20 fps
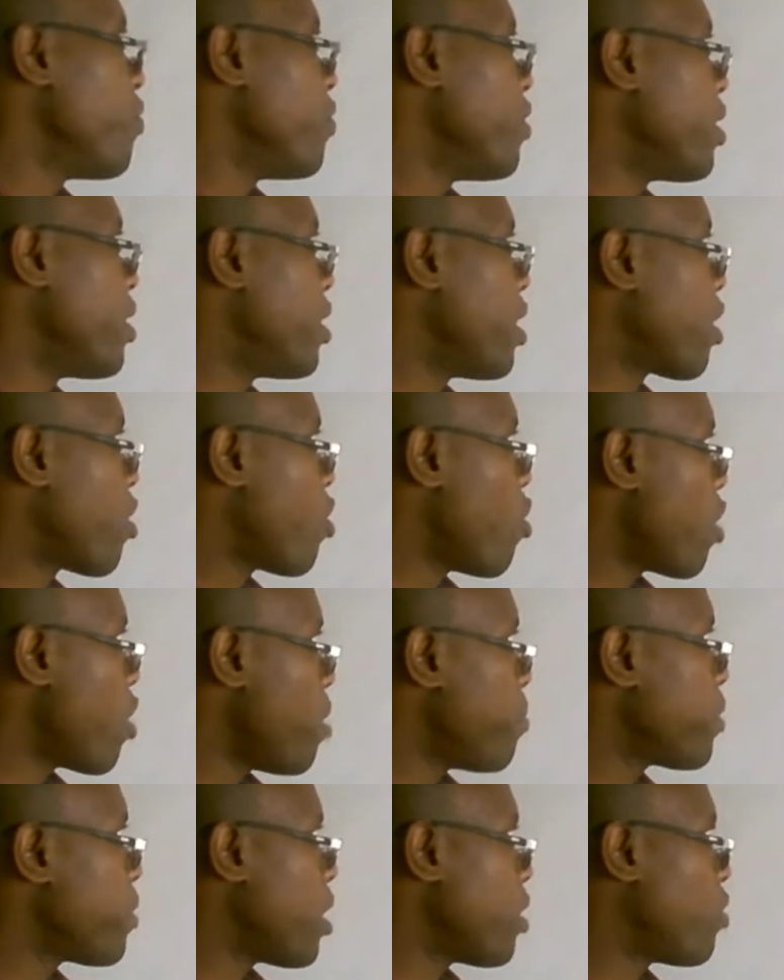the columns
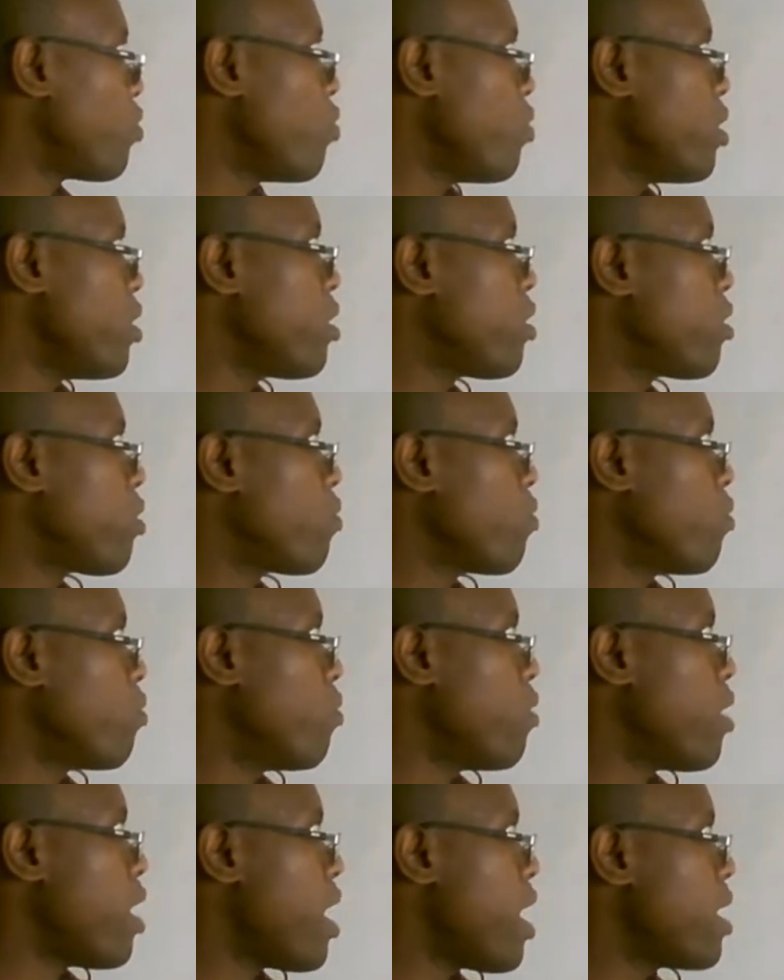that you need to
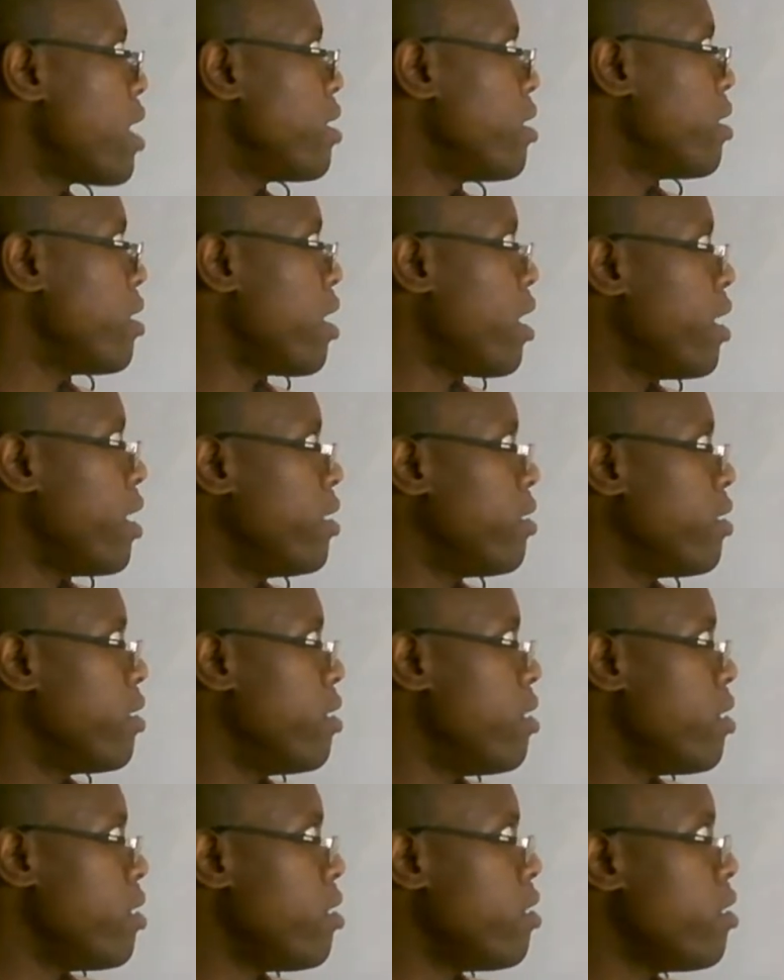add there is
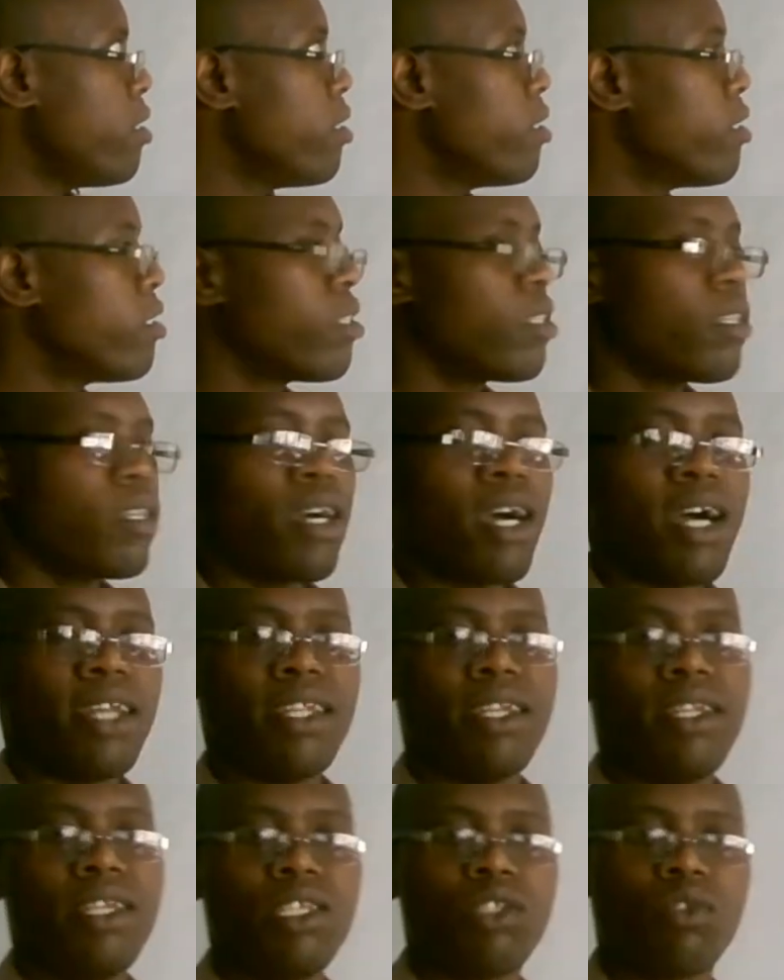D and the
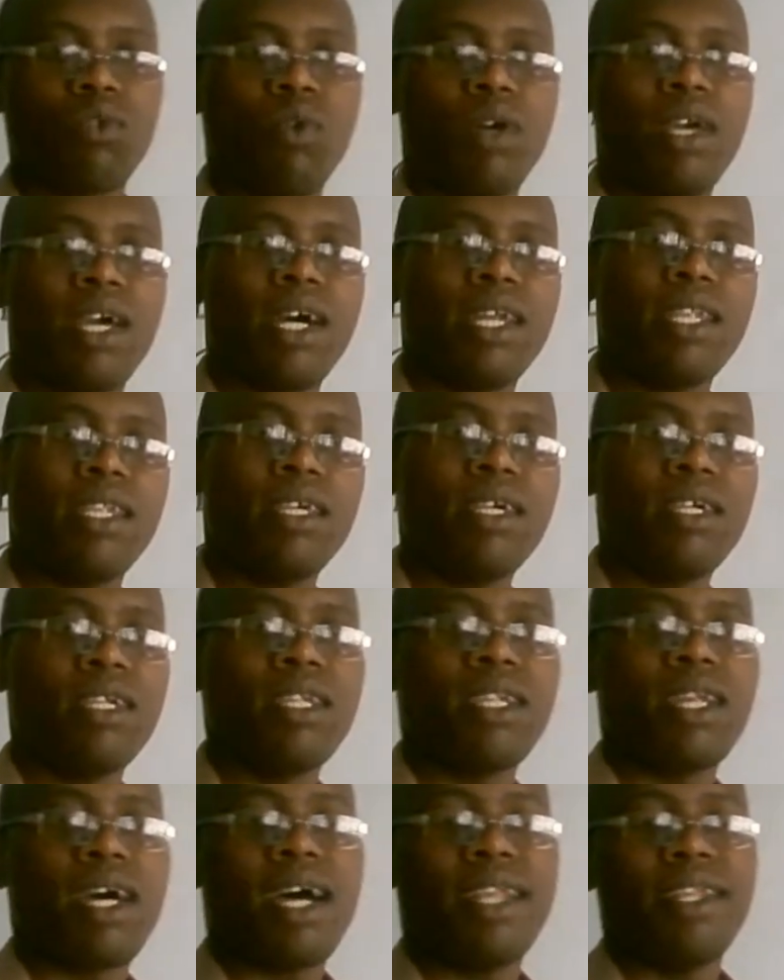D squared,
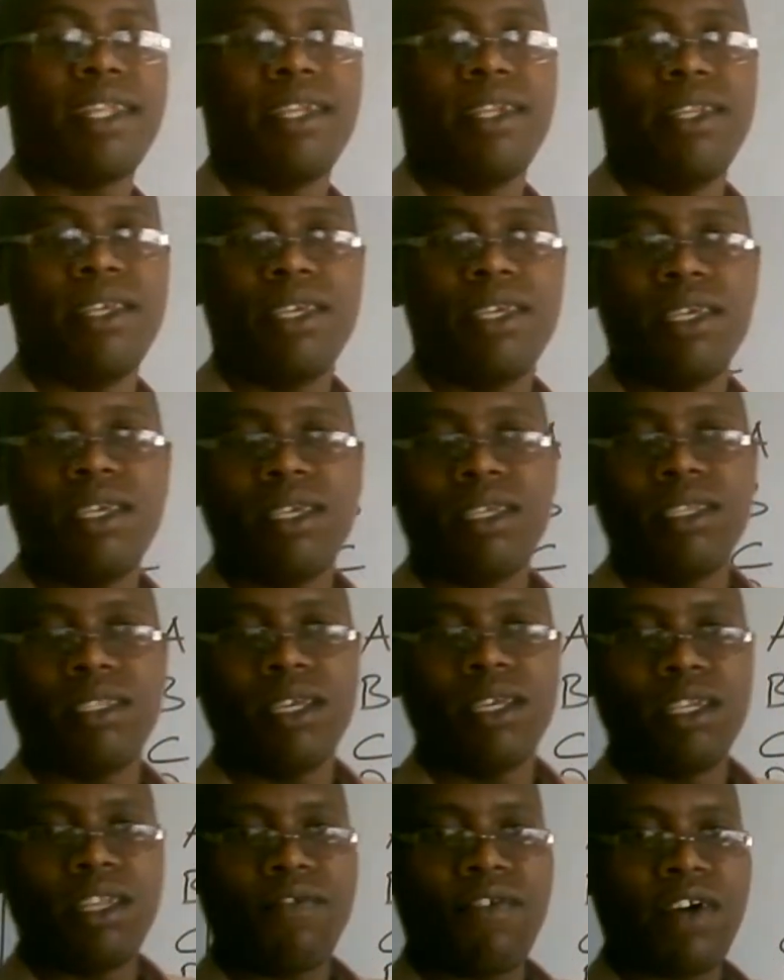and the D is the
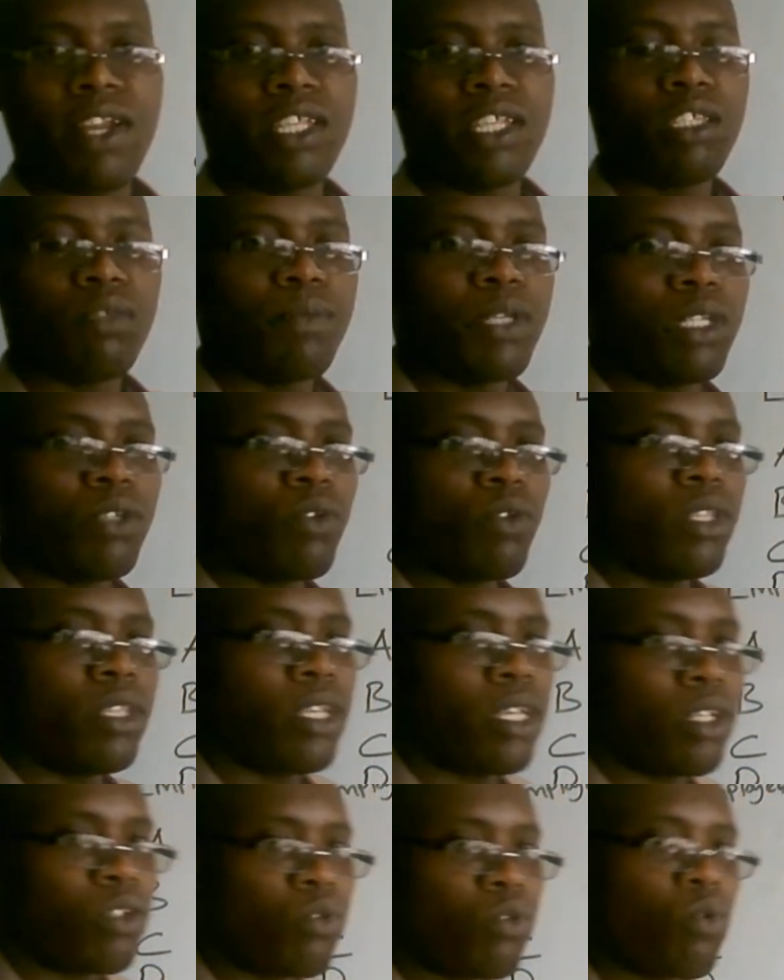difference between the
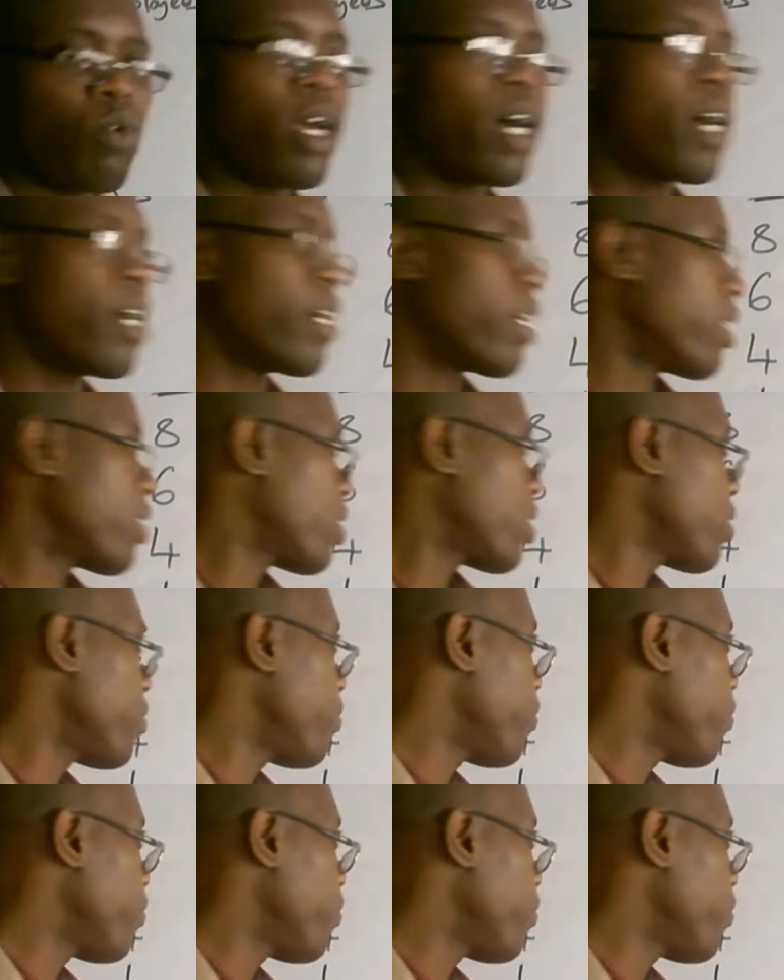two ranks.